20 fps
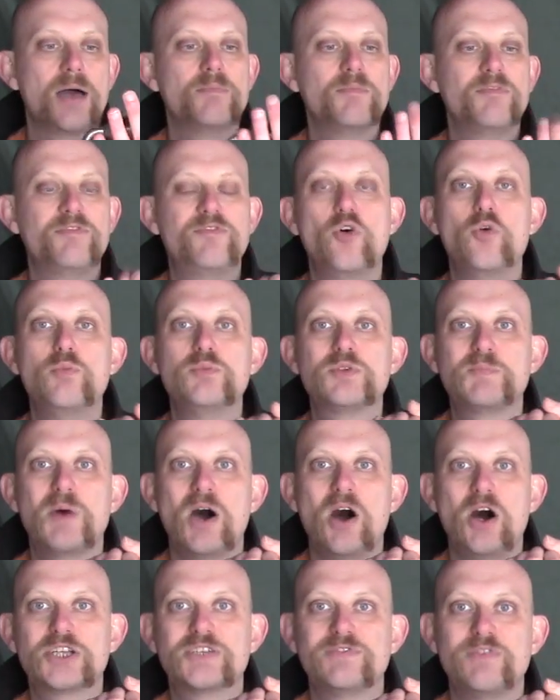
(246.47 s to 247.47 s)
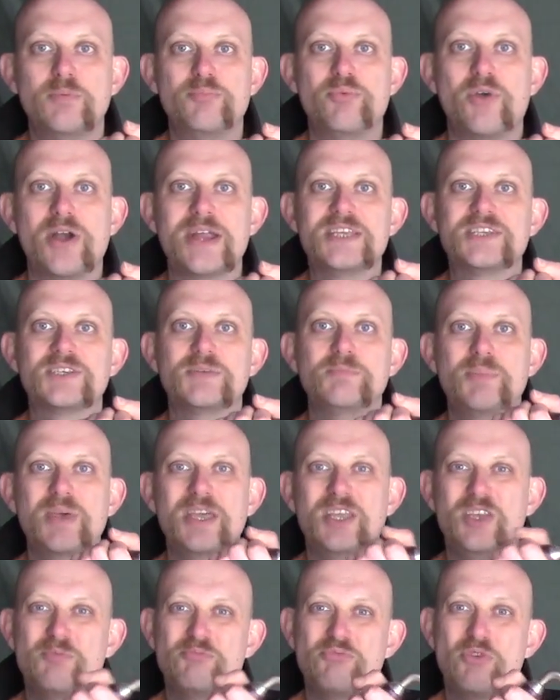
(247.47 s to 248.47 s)
Forms part of a brace and
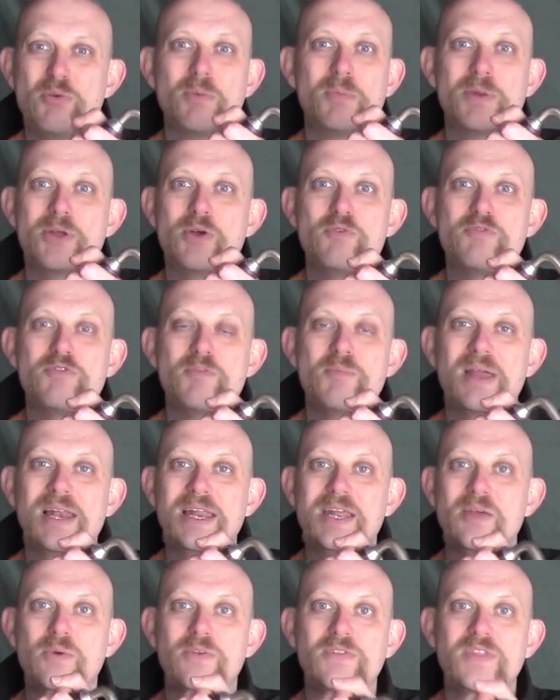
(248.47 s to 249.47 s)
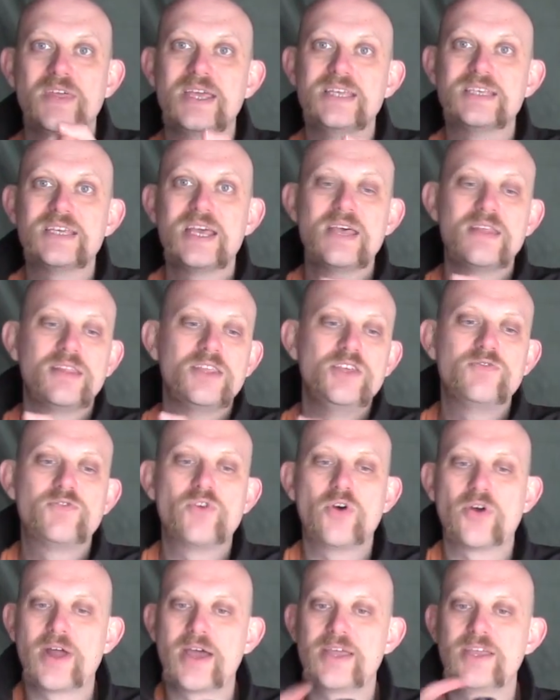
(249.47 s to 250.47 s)
bit. You're probably all familiar with these.
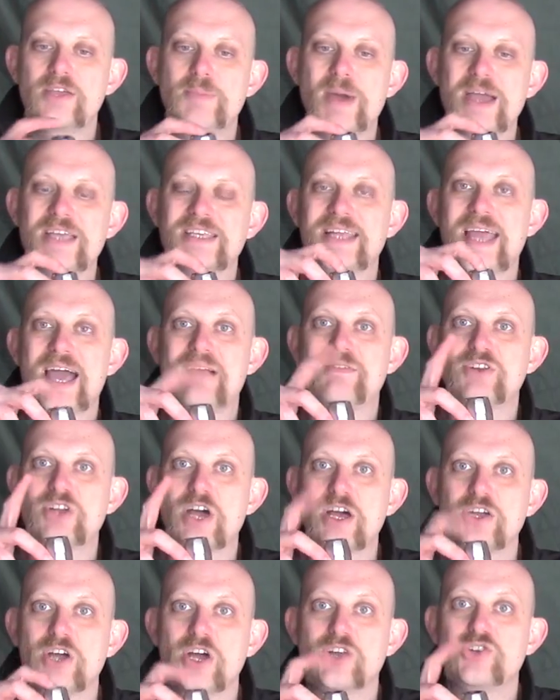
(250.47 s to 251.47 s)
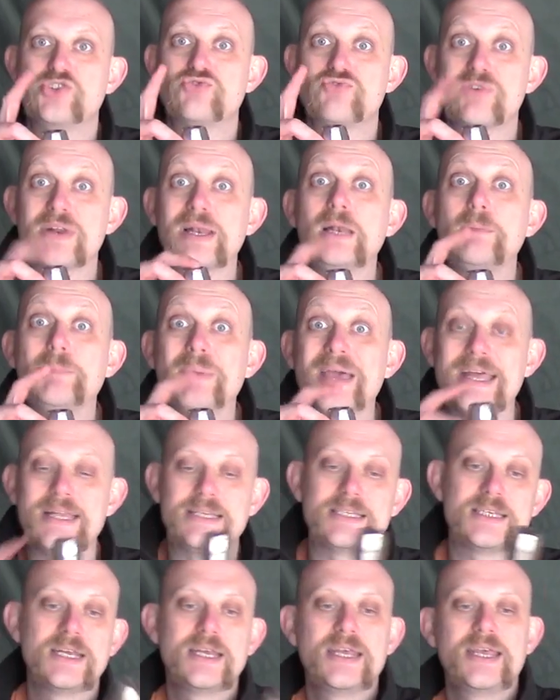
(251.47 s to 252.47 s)
You basically have a drill
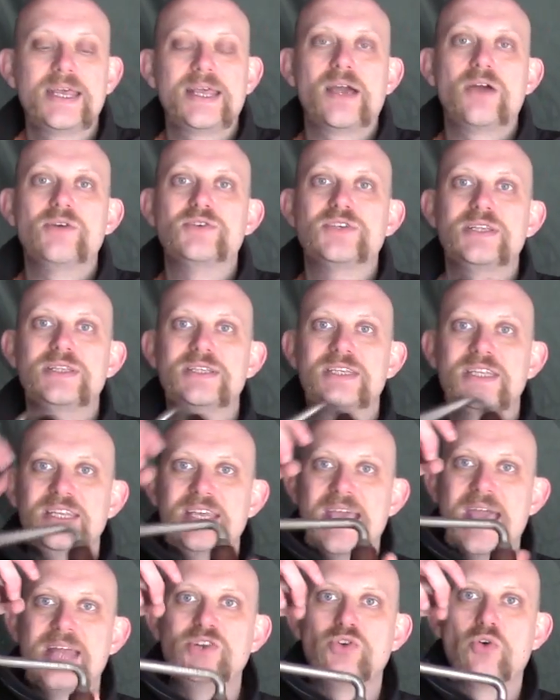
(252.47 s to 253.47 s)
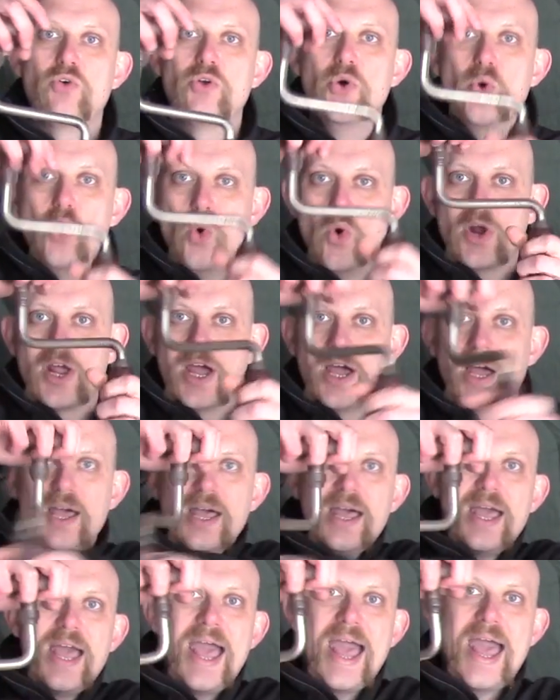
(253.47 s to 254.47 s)
bit goes into the end, or an auger,
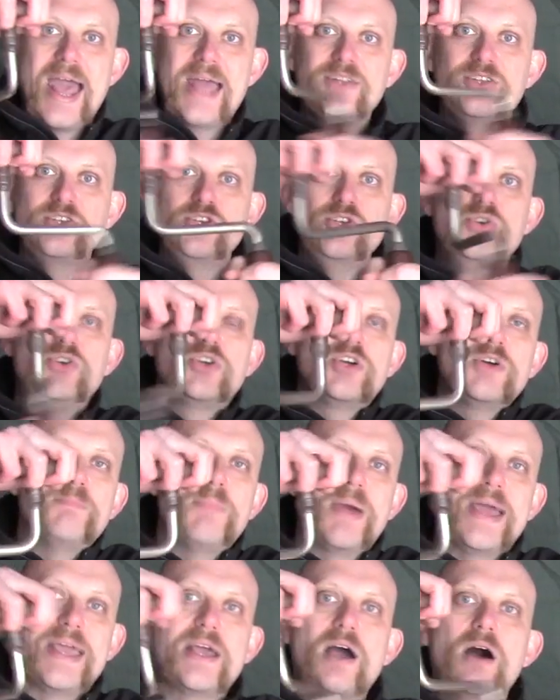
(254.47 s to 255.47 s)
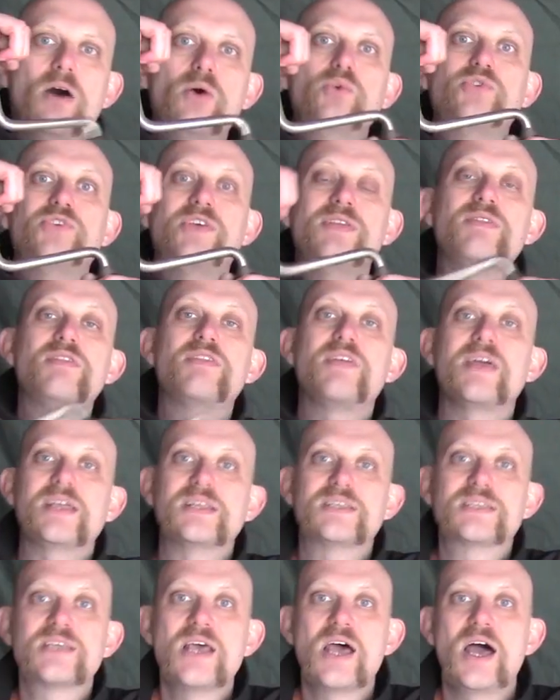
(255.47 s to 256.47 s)
and you can make holes in
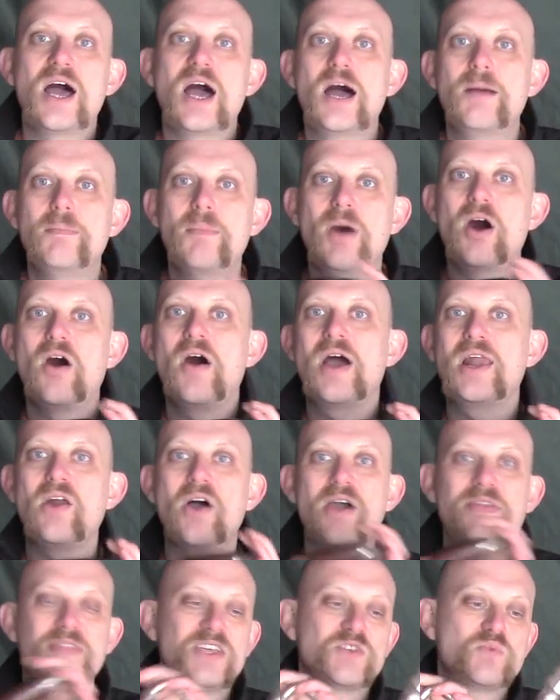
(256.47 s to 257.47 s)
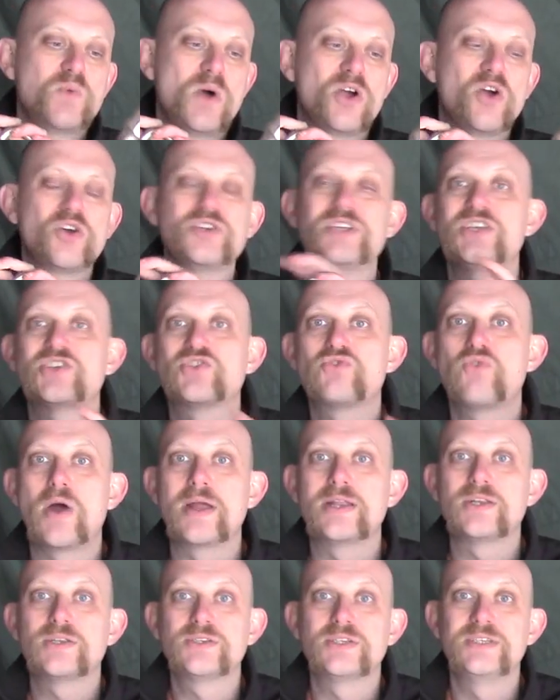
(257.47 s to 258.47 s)
things. I like this one because it's
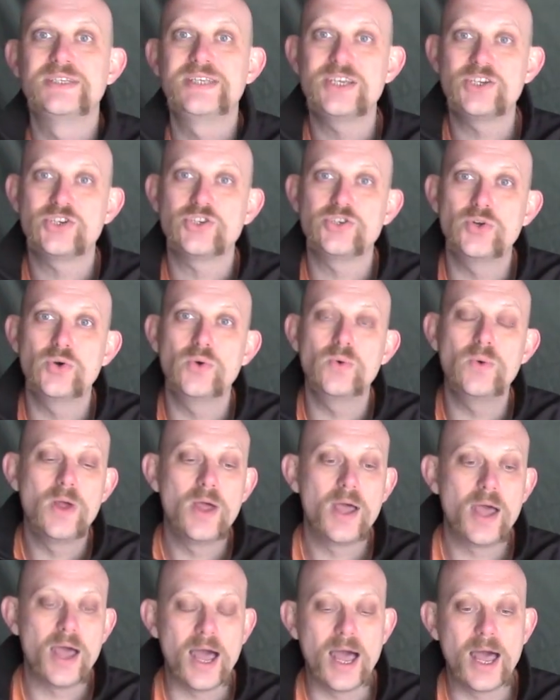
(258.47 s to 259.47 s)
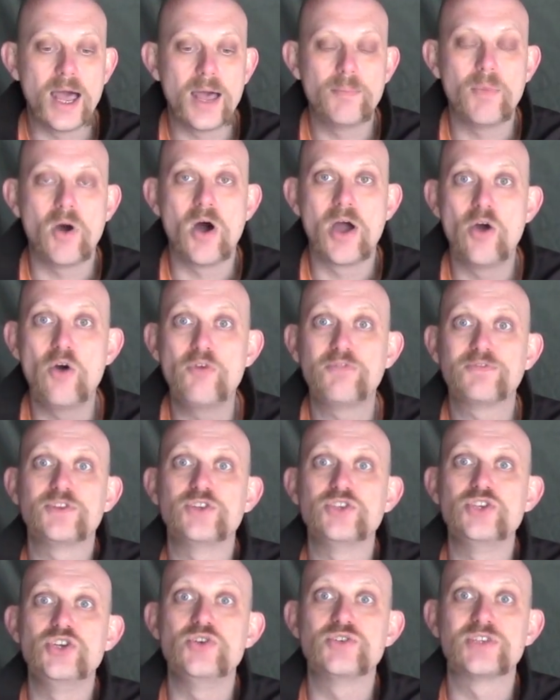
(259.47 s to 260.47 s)
quite traditional. I
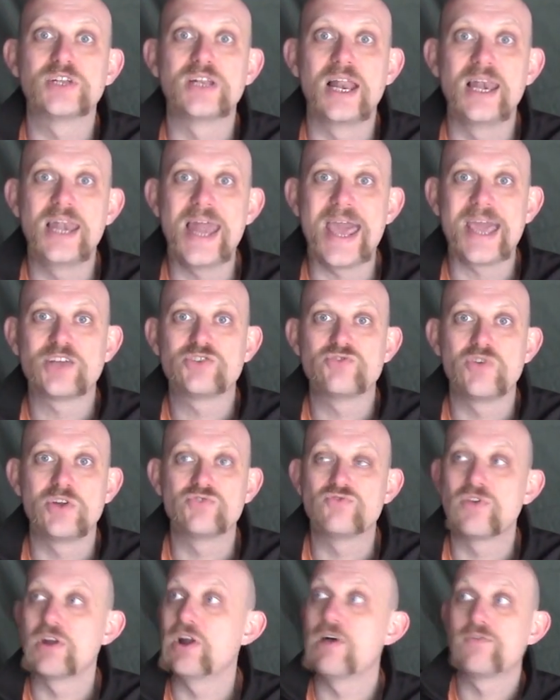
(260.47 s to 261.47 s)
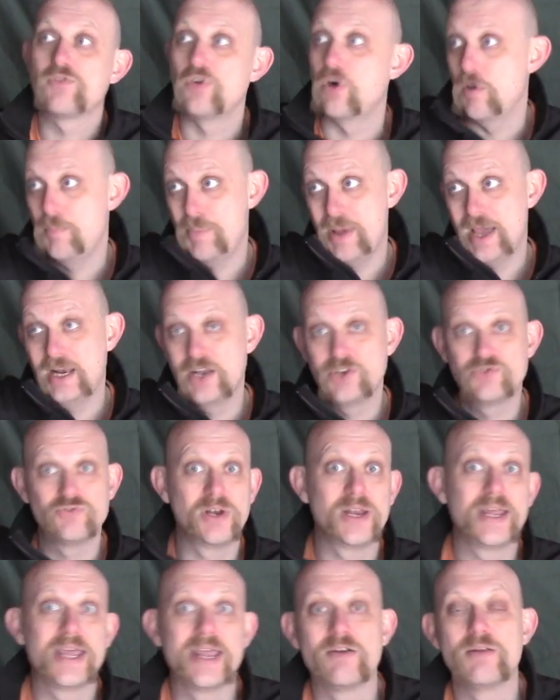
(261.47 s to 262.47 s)
often use an electric drill. I've got a pillar
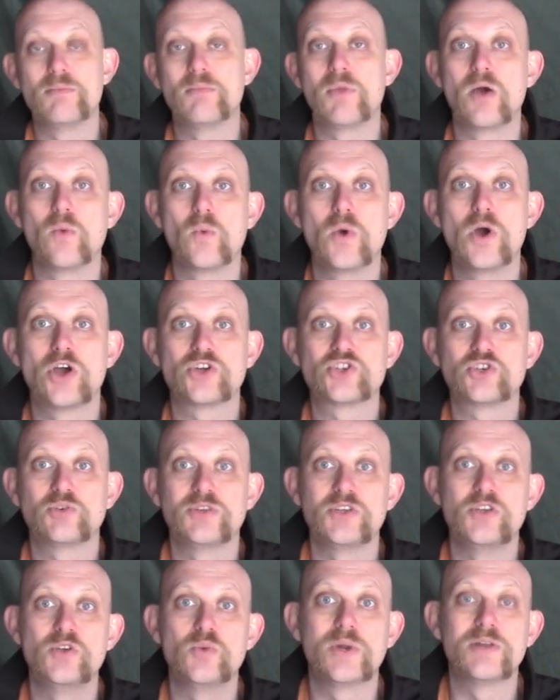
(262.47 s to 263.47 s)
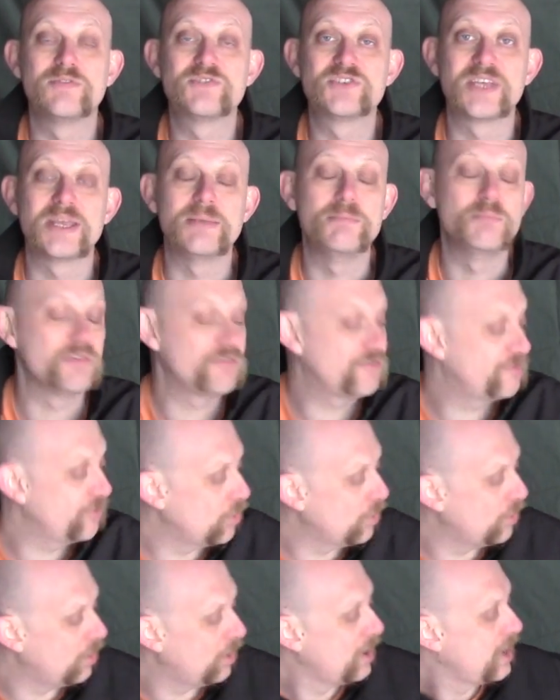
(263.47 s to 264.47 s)
drill here in my workshop that you will have seen
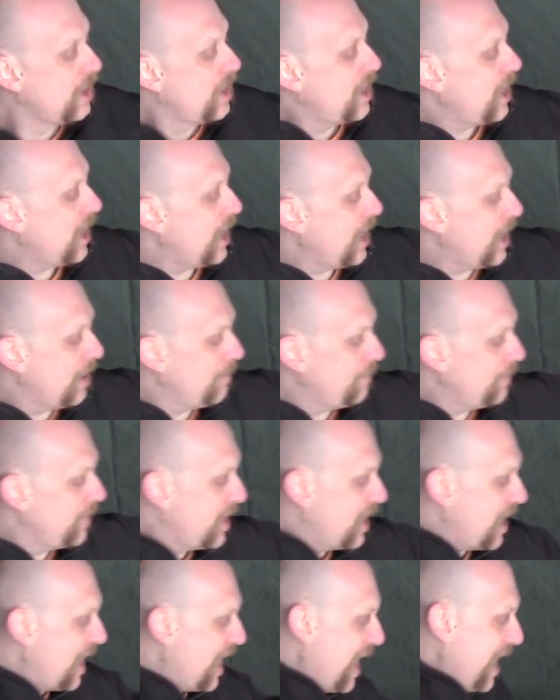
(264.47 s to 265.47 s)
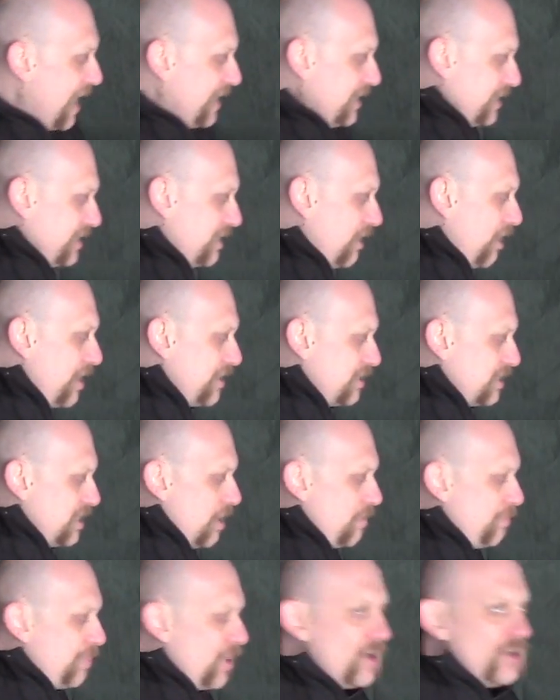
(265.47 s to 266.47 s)
before.
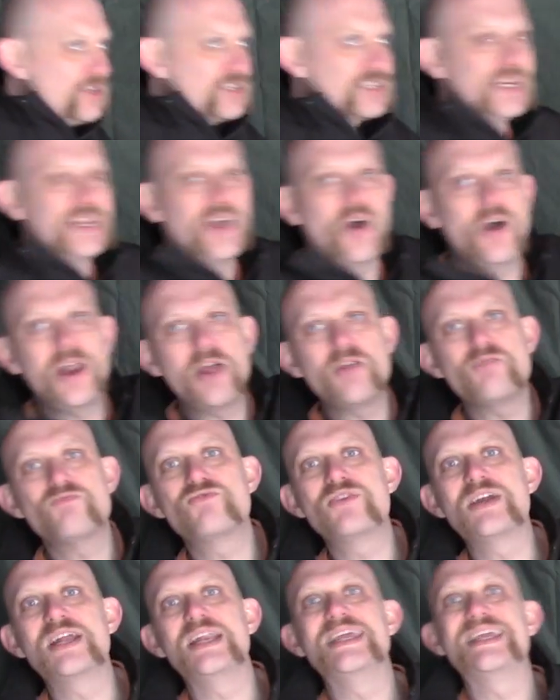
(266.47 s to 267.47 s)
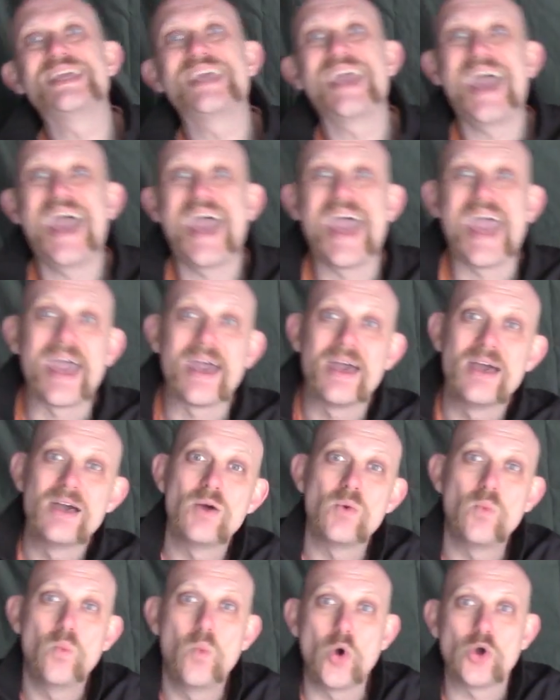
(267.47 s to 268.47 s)
Personally, I don't really care
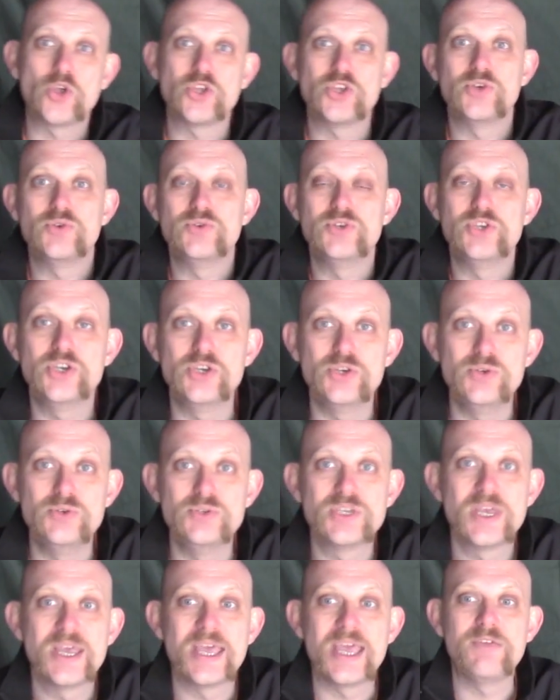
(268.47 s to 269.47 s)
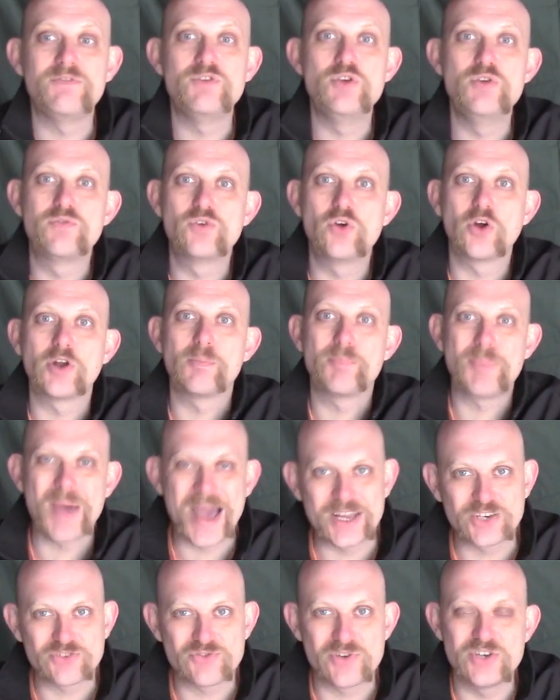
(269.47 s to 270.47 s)
what you use. If you've got a
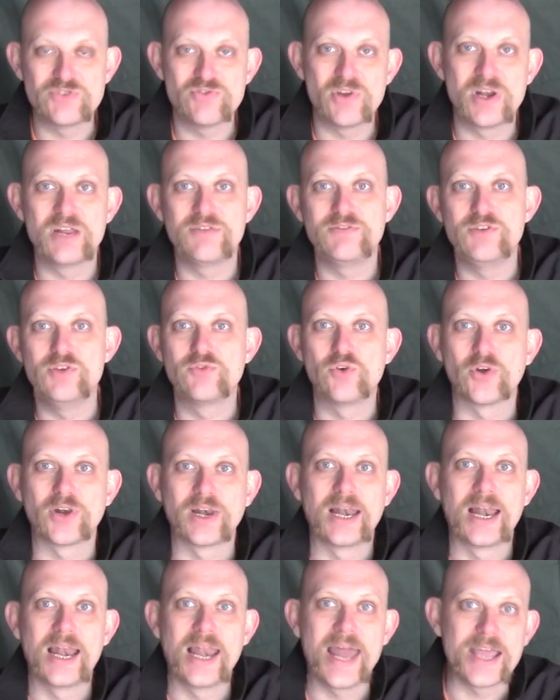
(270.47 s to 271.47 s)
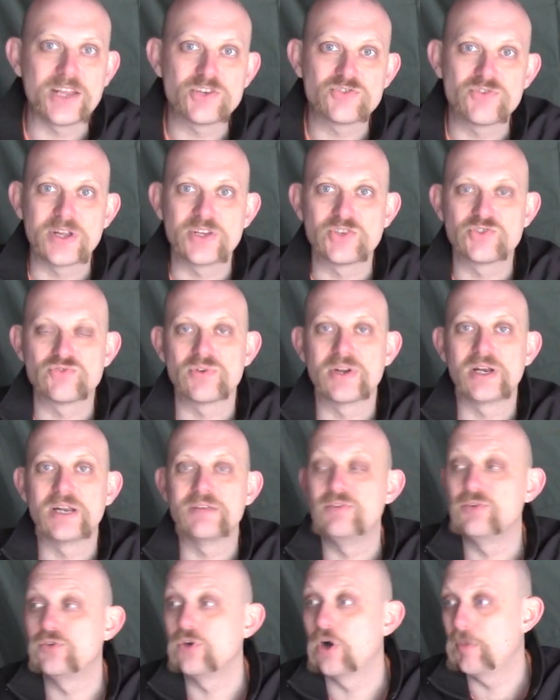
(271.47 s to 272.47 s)
battery drill, if you've got an electric drill,
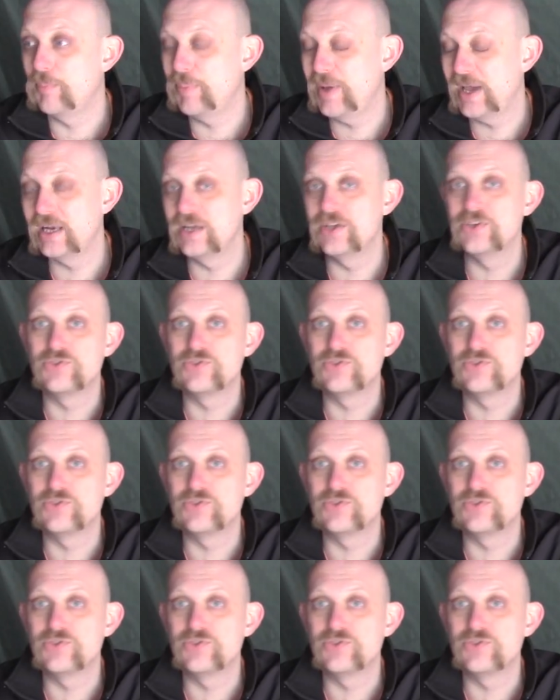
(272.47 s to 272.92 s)
if you've got a pillar